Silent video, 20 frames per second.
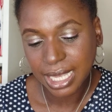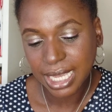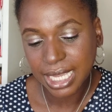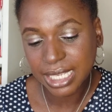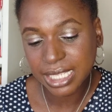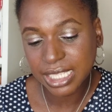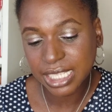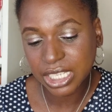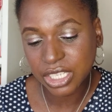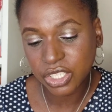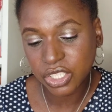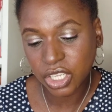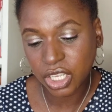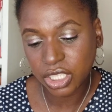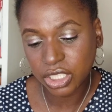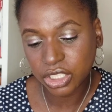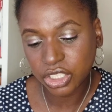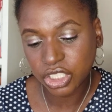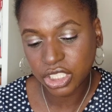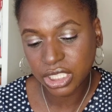Its
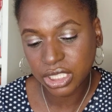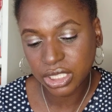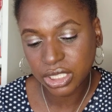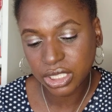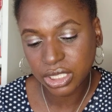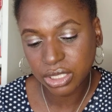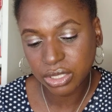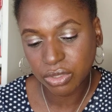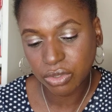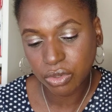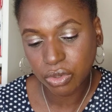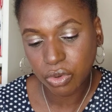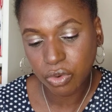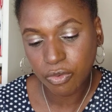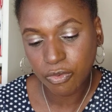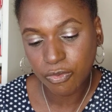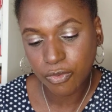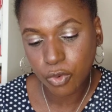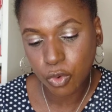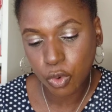indulgent
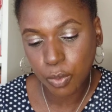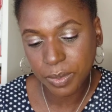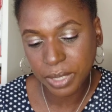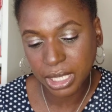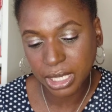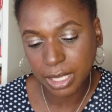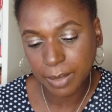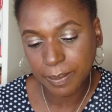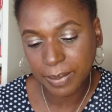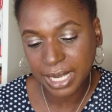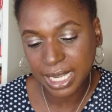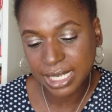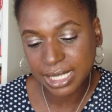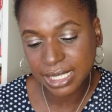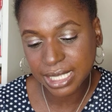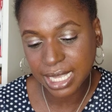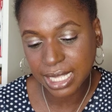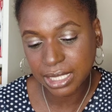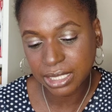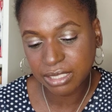formula
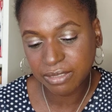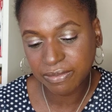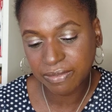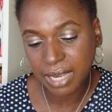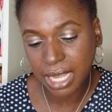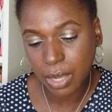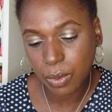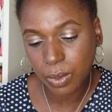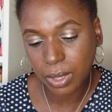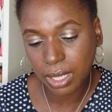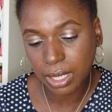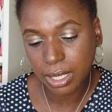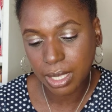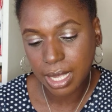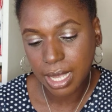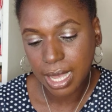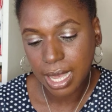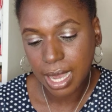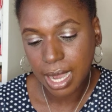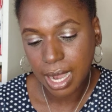blends elderflower,
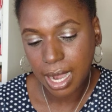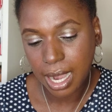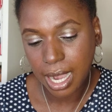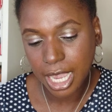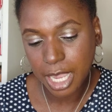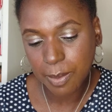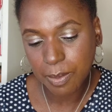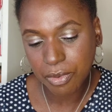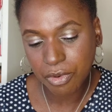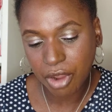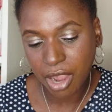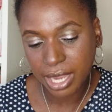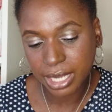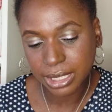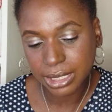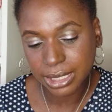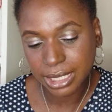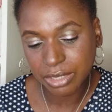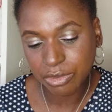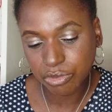eye
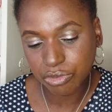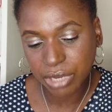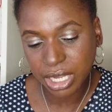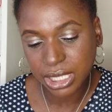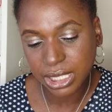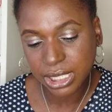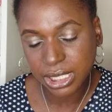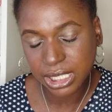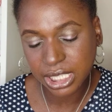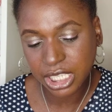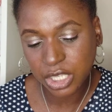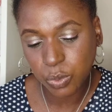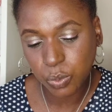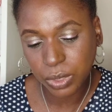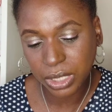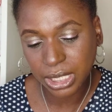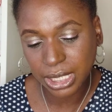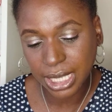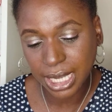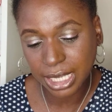bright, and red
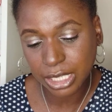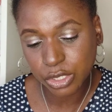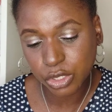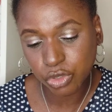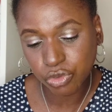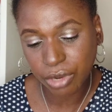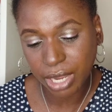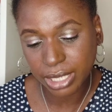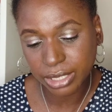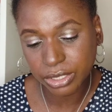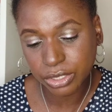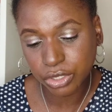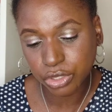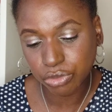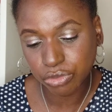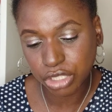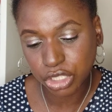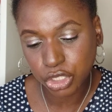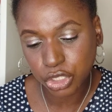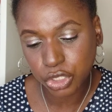seaweed extract
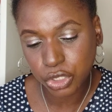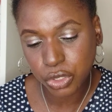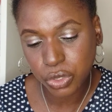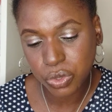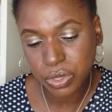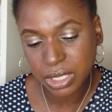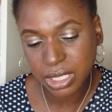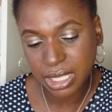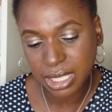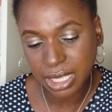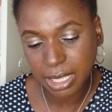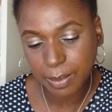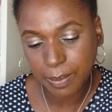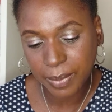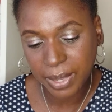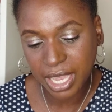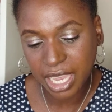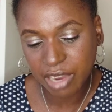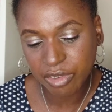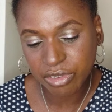to reduce the
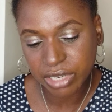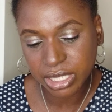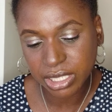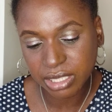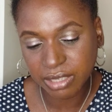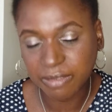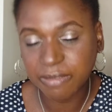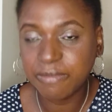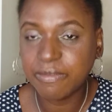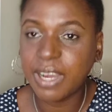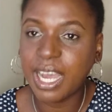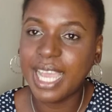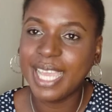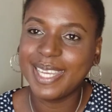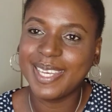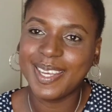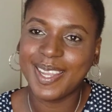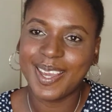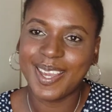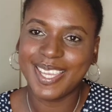appearance of
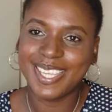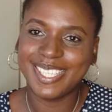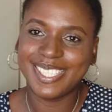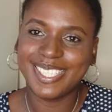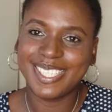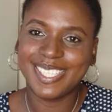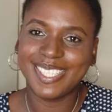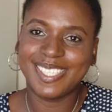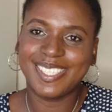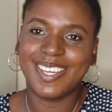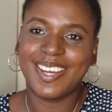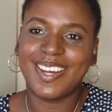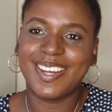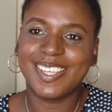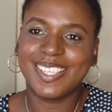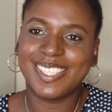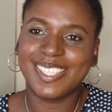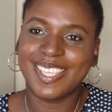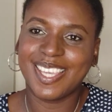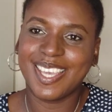fine lines and
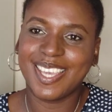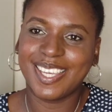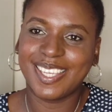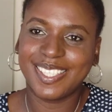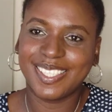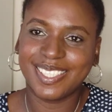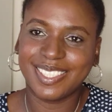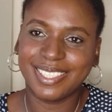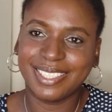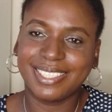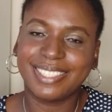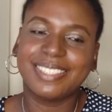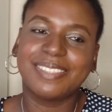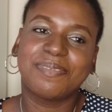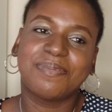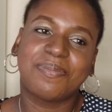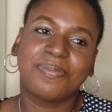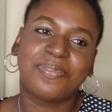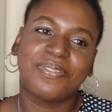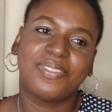dark circles.
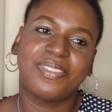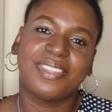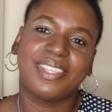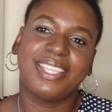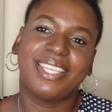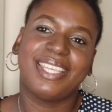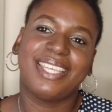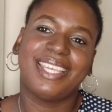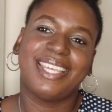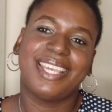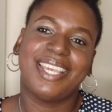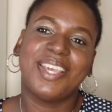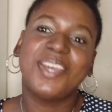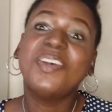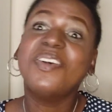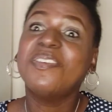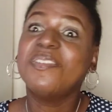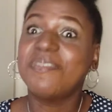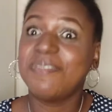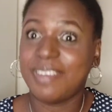
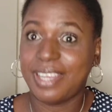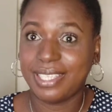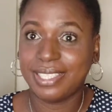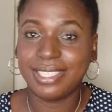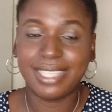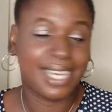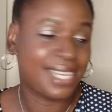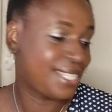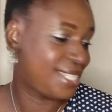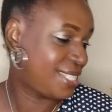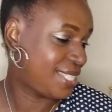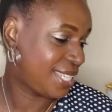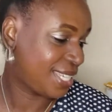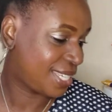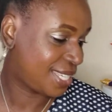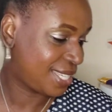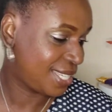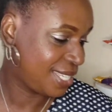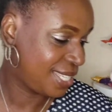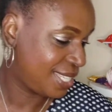
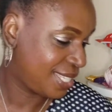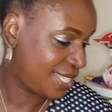Fantastic.